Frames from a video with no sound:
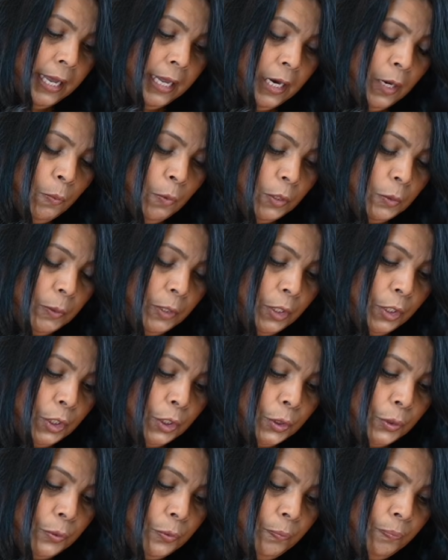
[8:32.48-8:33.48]
And now what we're going to
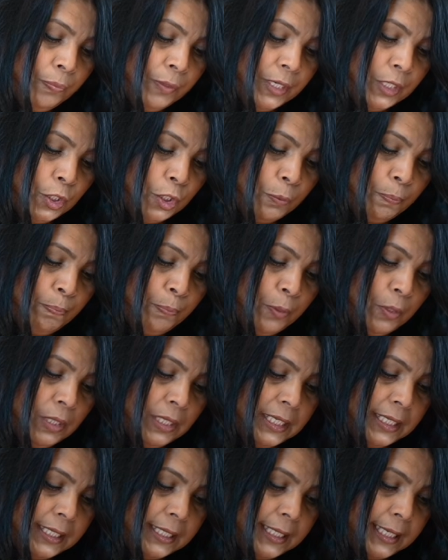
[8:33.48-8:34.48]
do is to pull
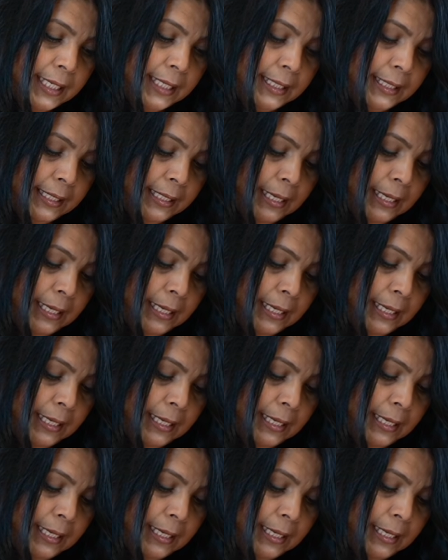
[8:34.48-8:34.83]
the sides